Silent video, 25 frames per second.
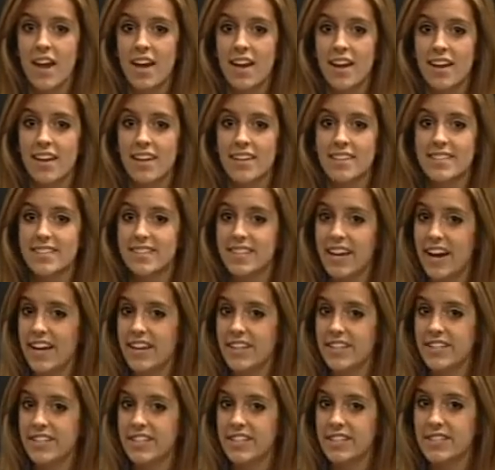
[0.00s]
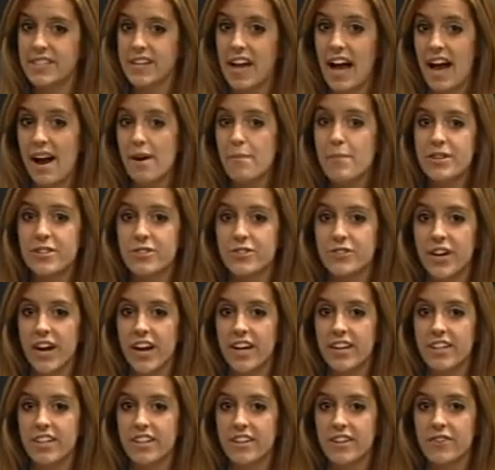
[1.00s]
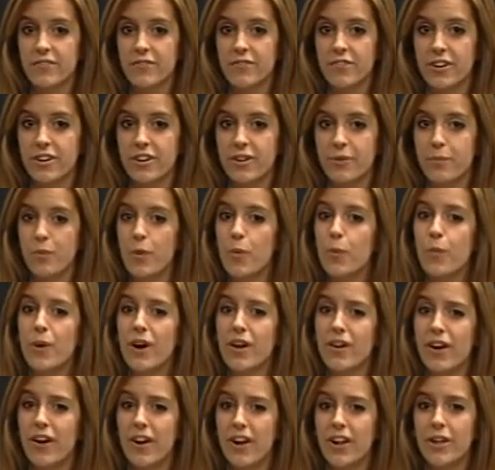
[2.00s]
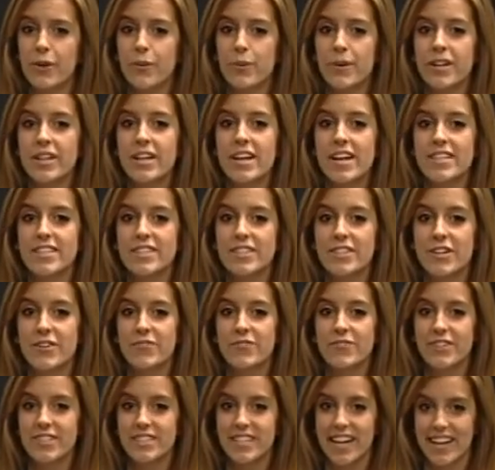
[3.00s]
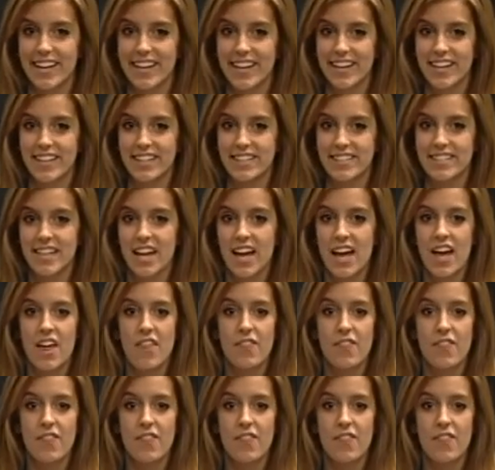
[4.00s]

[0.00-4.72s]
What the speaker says: Scientists have been trying to confirm what Hollywood has known for decades,